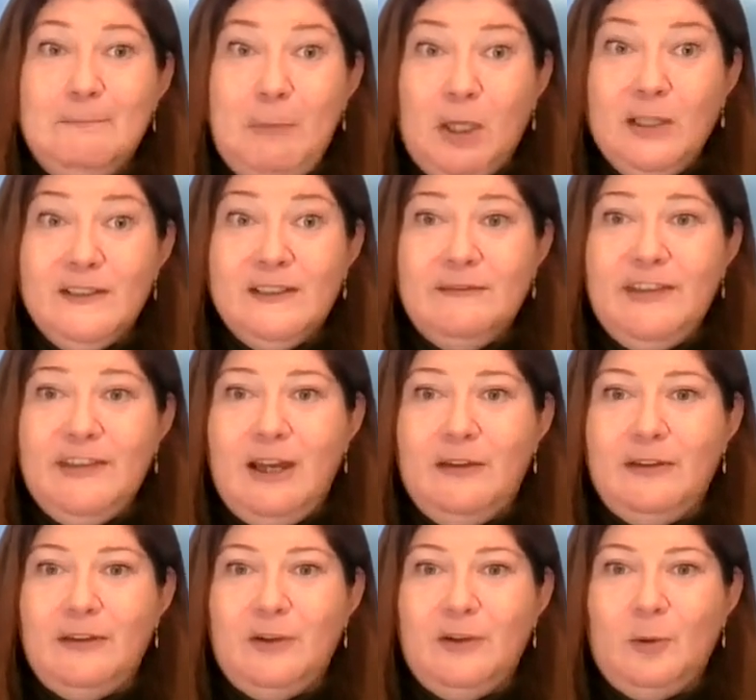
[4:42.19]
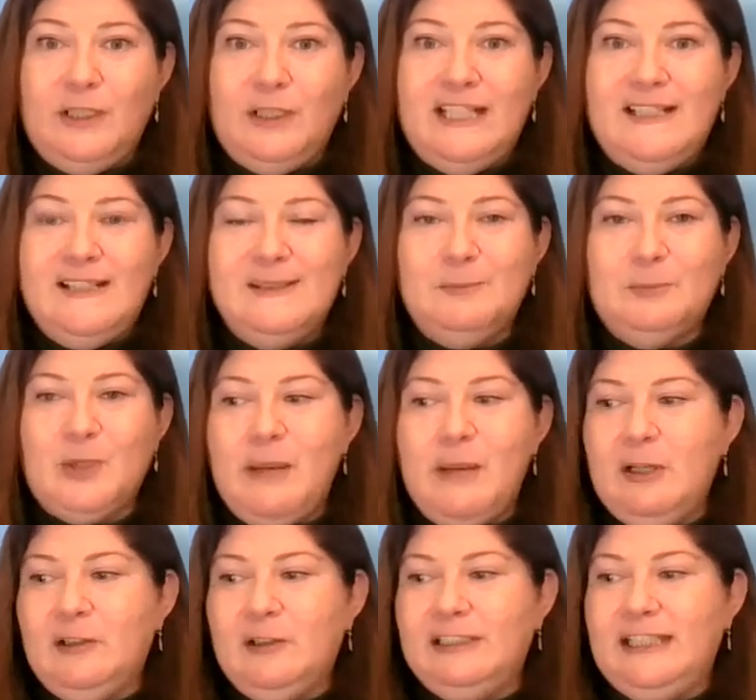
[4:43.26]
parts of the health authorities,
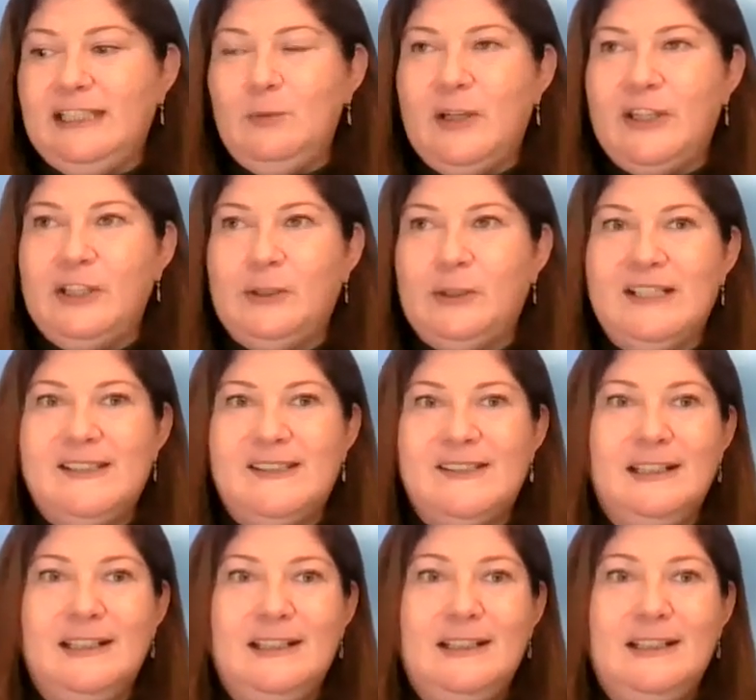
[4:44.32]
primarily whether it's